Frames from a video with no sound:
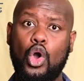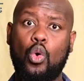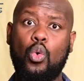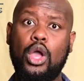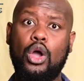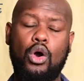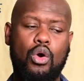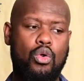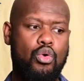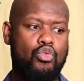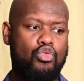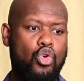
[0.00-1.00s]
will
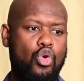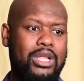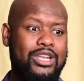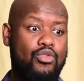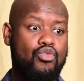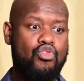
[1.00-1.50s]
rule and